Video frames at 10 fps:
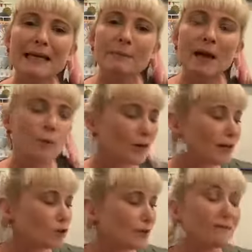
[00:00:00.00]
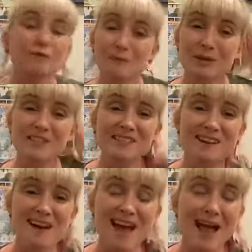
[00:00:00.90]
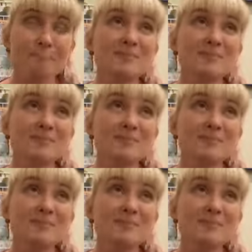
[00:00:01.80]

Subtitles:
about what a dreadful person I am.